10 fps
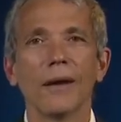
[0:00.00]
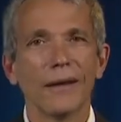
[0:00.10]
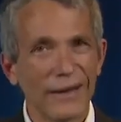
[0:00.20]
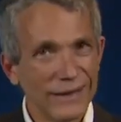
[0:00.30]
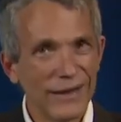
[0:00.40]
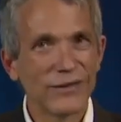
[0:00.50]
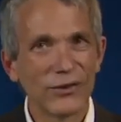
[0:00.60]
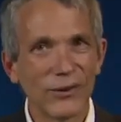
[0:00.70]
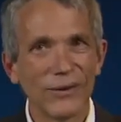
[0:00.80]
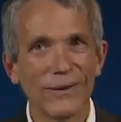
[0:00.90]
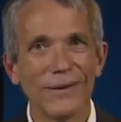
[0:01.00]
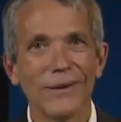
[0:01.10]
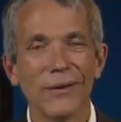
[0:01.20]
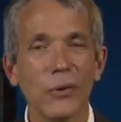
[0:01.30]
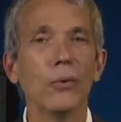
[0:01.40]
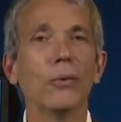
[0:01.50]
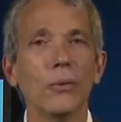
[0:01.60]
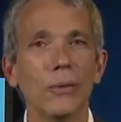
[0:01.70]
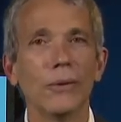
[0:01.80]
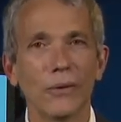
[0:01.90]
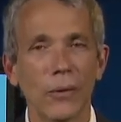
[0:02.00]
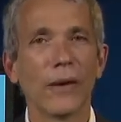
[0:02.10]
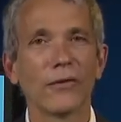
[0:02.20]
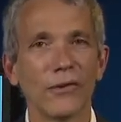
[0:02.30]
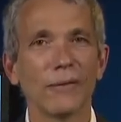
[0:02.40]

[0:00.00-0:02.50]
initial who question.